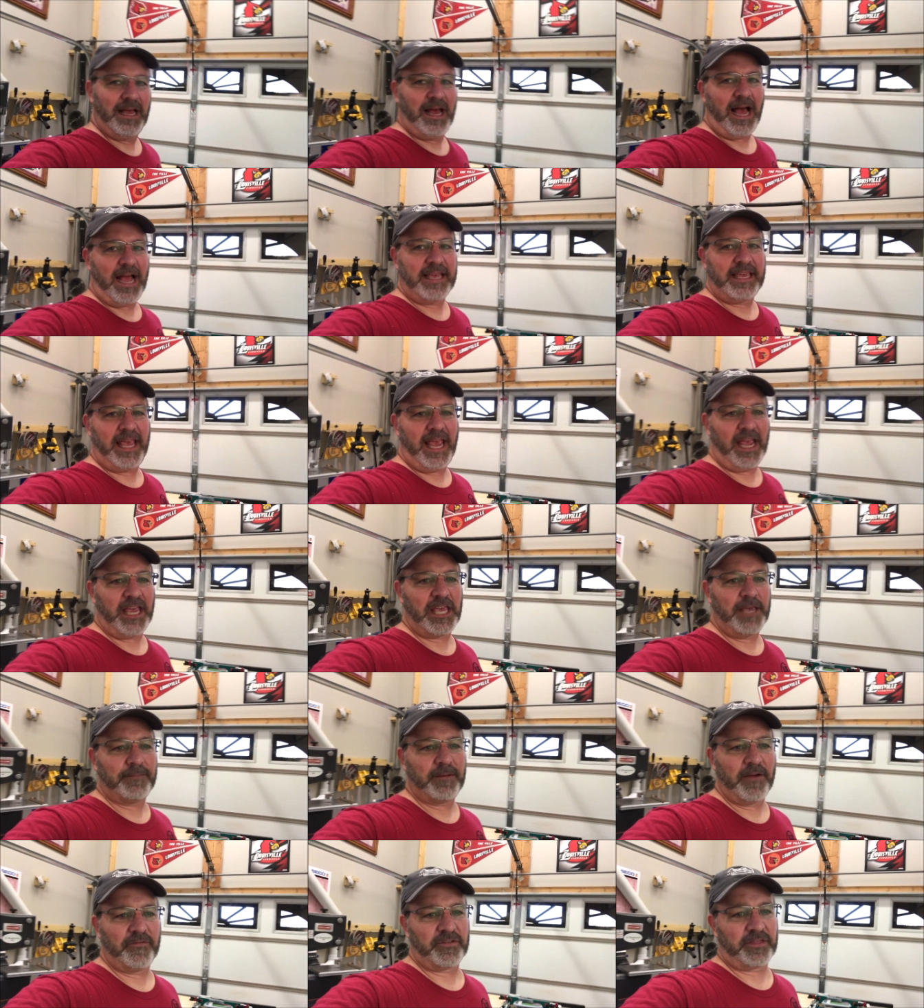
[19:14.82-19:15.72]
I can't
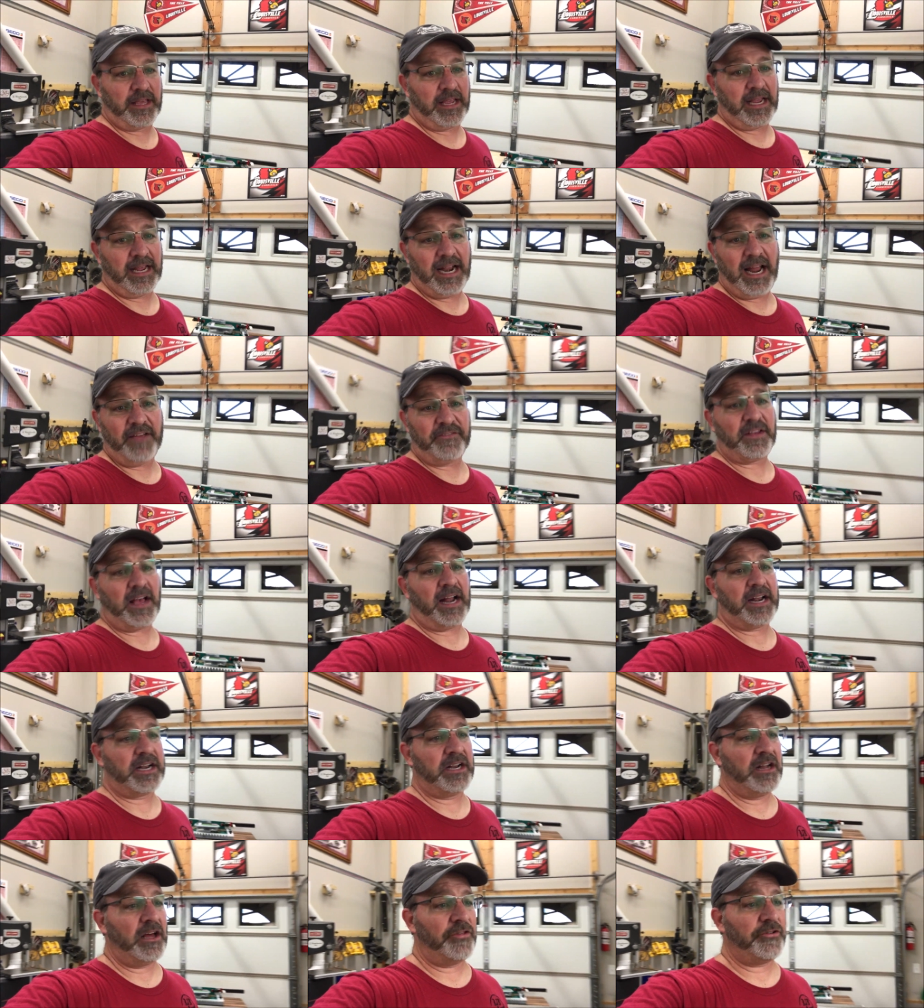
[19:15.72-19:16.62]
keep everything. And I've got
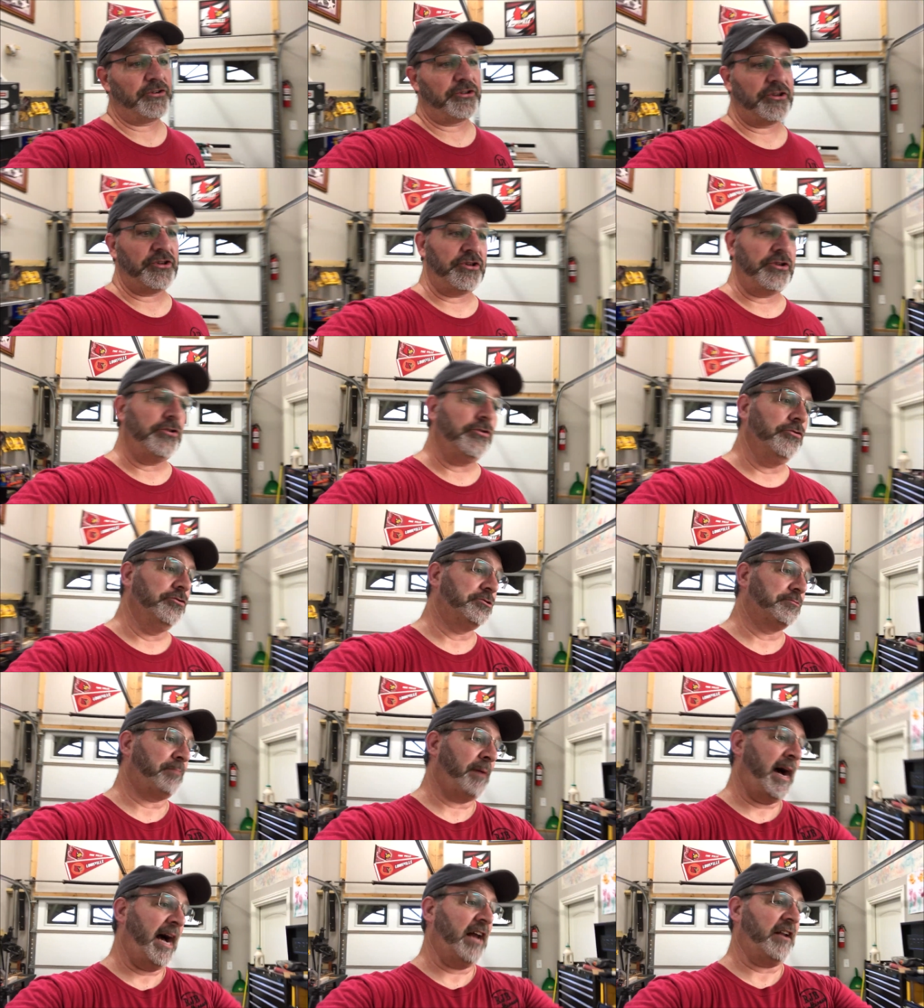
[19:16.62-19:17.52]
another
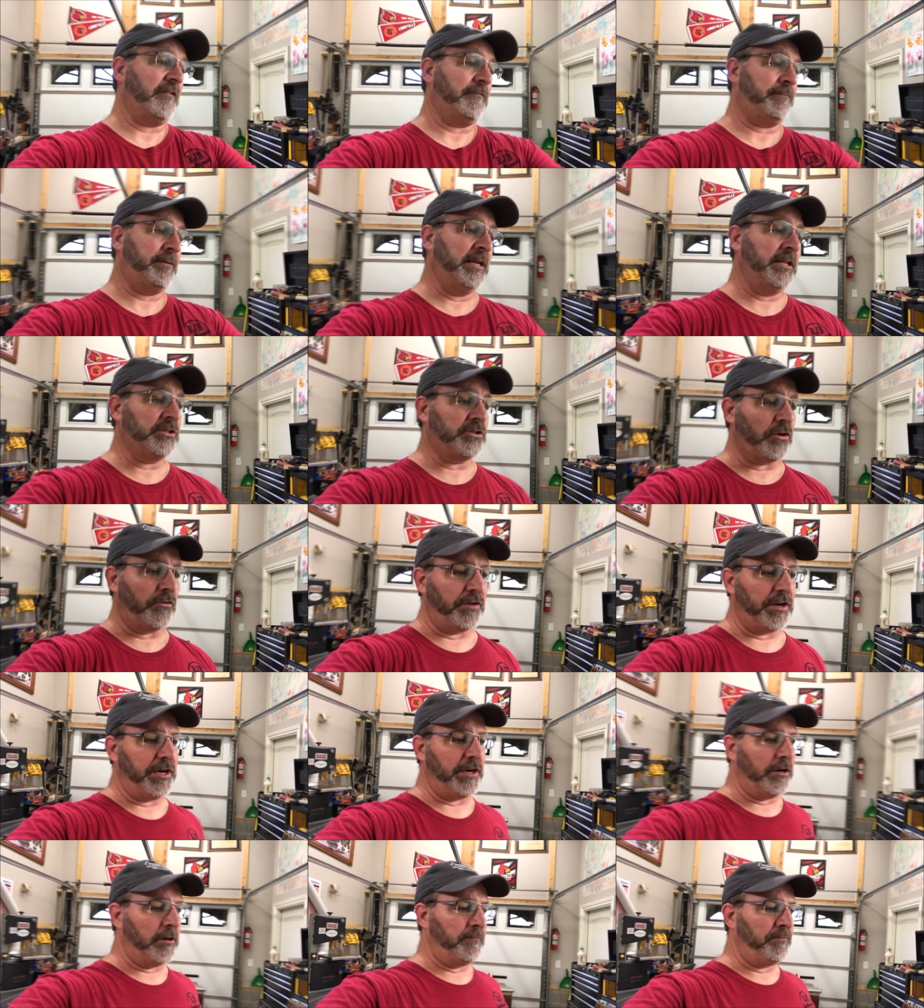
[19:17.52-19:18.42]
huge pile of pins over
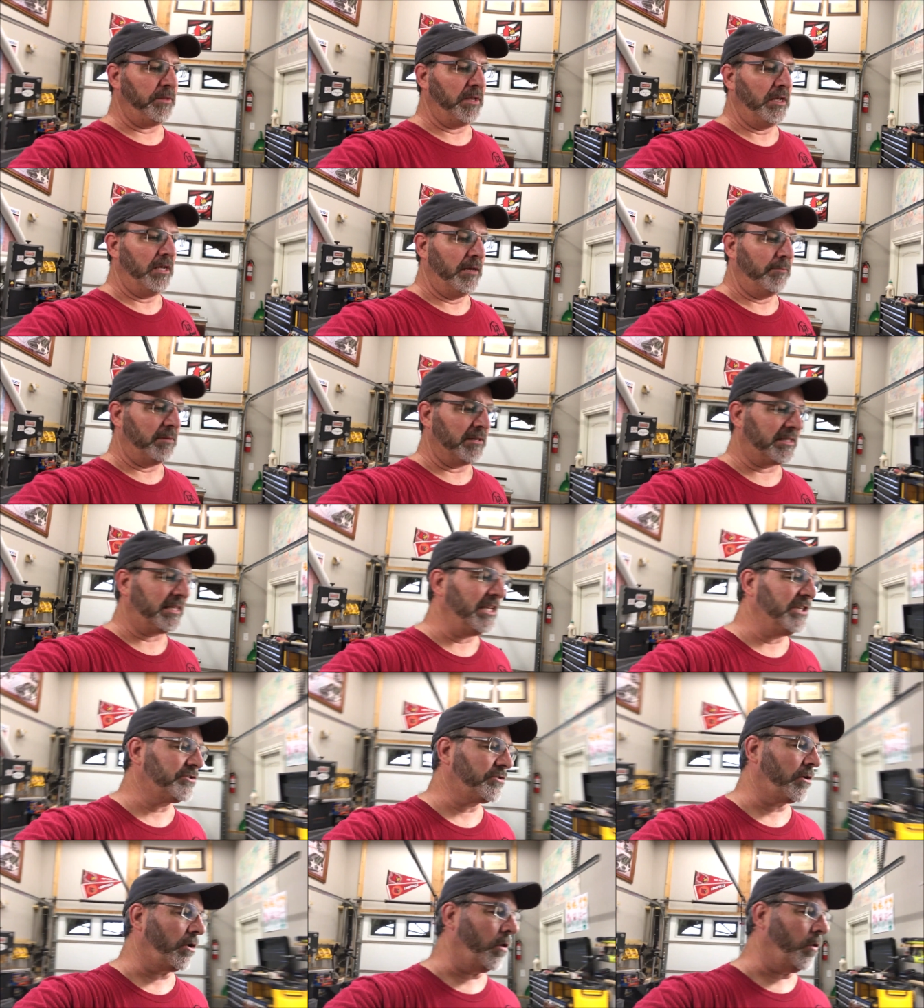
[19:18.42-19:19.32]
here, but
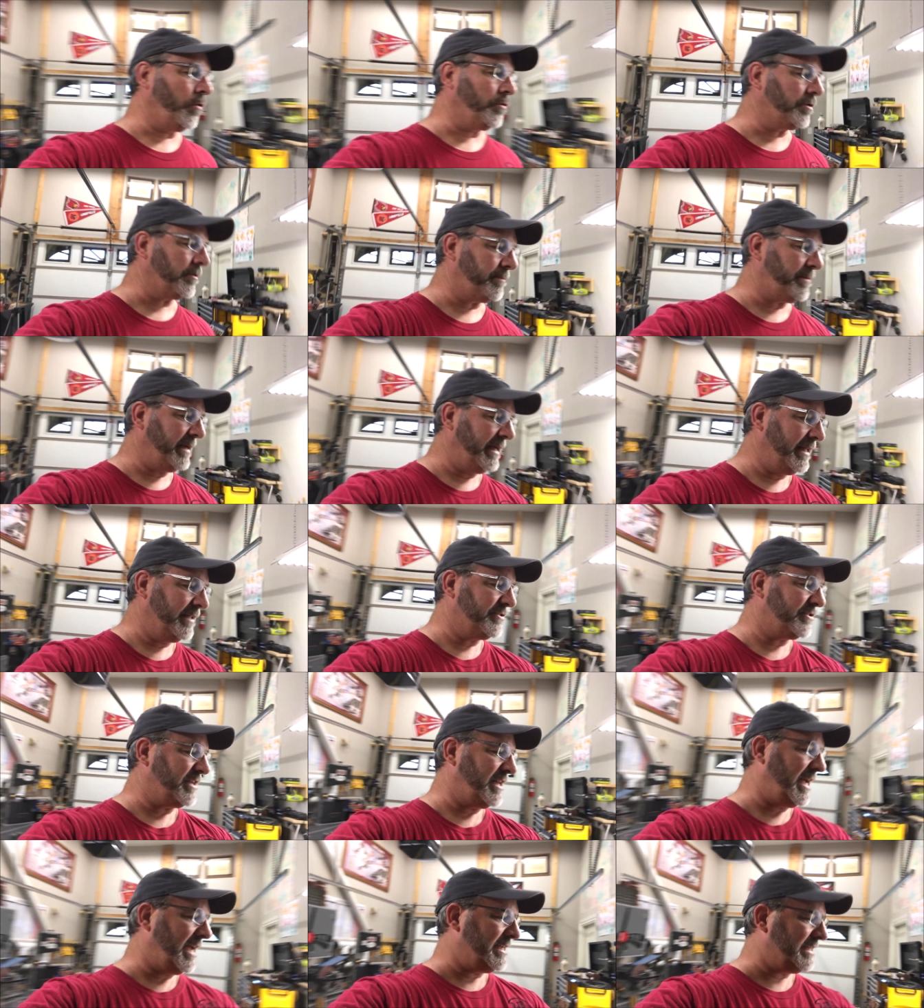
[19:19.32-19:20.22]
these are older pins
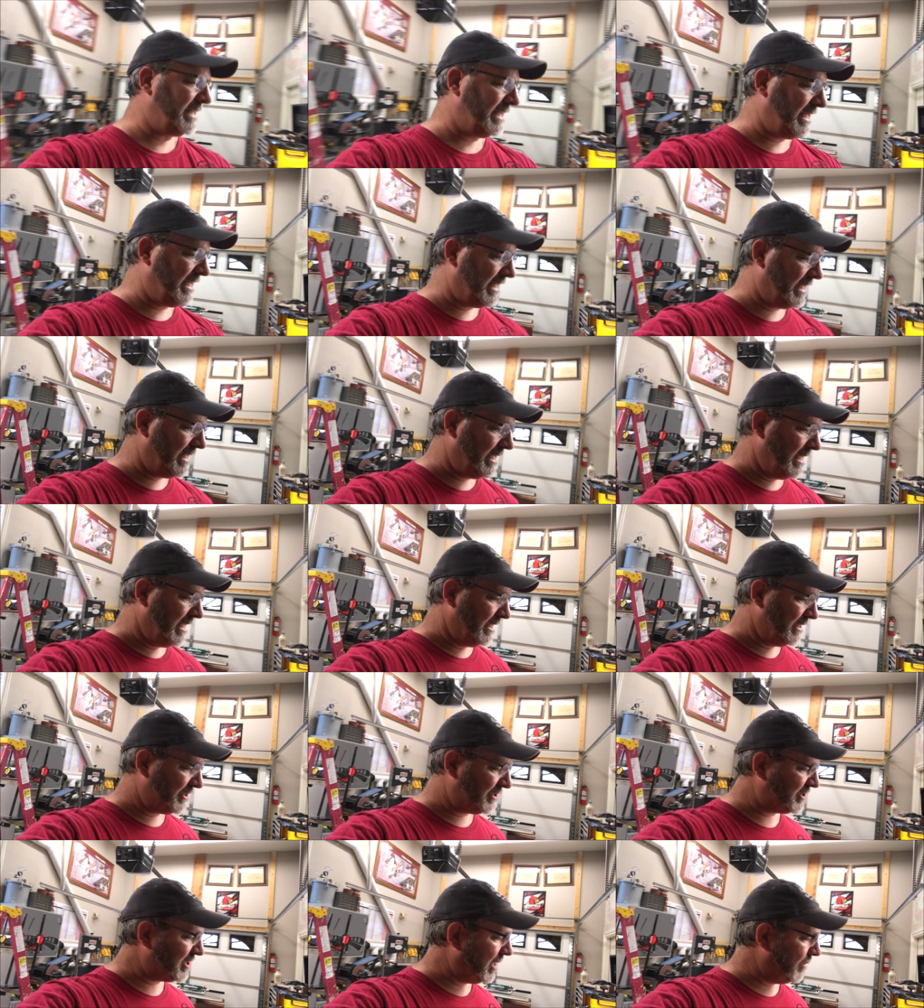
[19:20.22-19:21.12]
that I did.
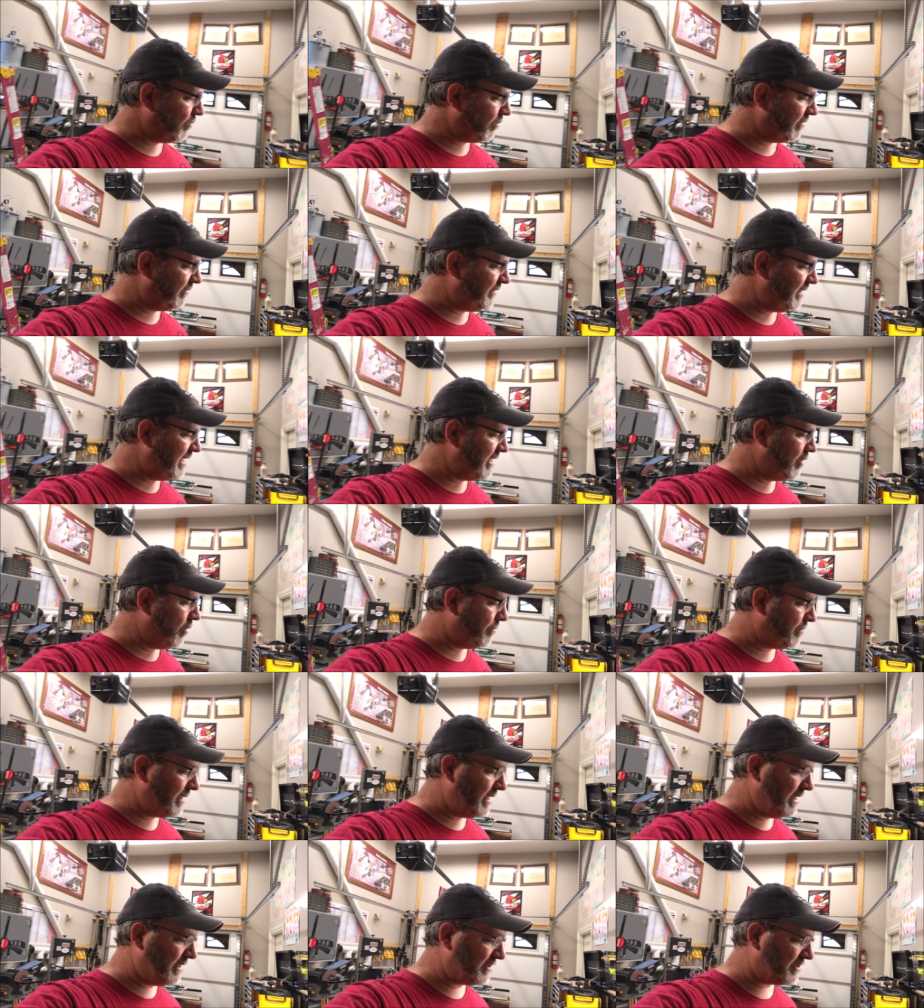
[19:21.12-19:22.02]
Some were video
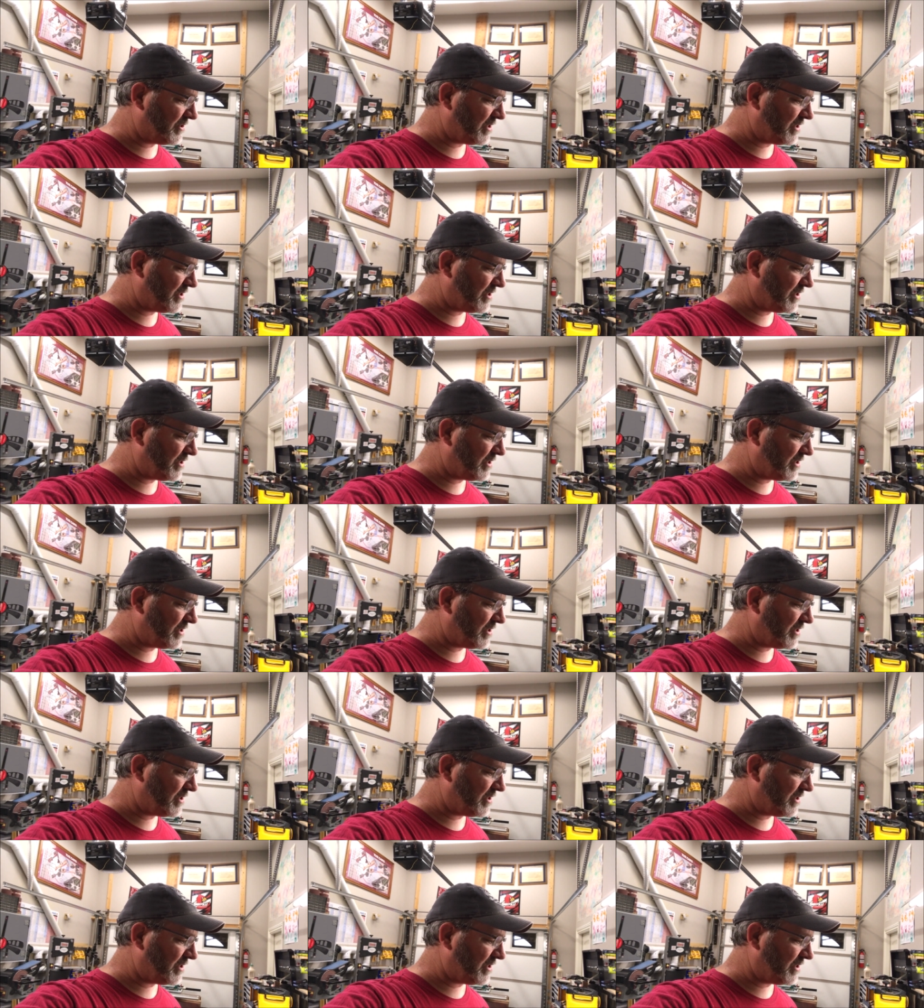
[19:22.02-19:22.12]
pins,